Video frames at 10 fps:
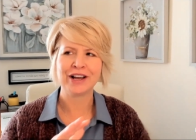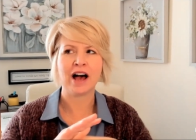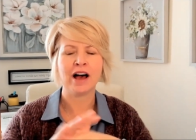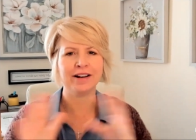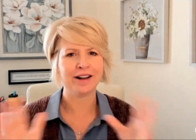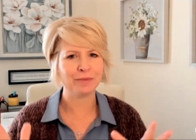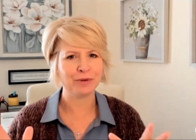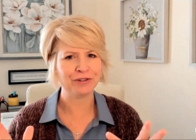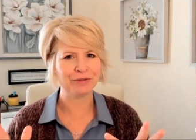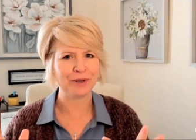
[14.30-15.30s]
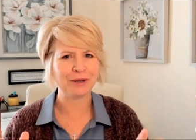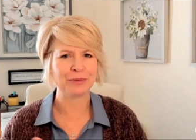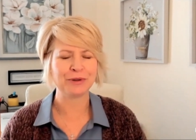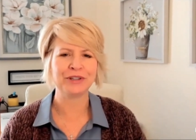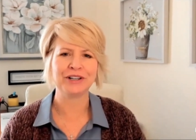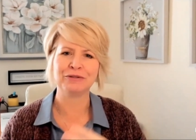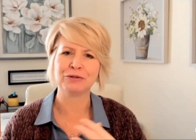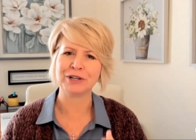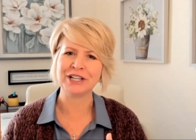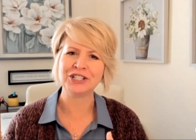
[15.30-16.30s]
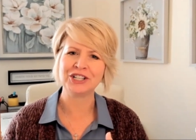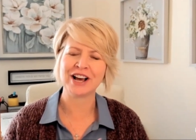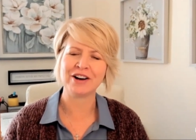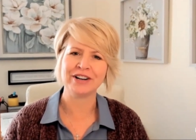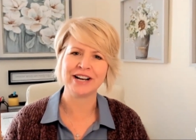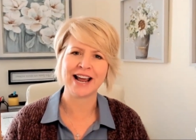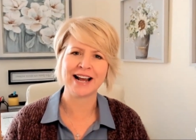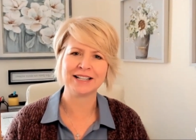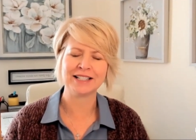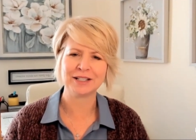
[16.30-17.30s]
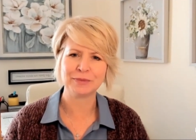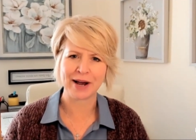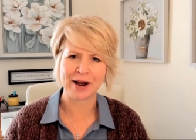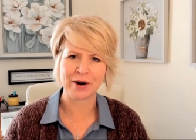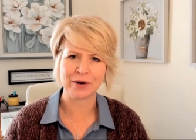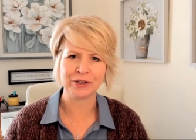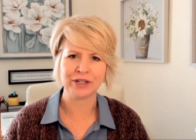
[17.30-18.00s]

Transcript: a number of people that have reached out and asked about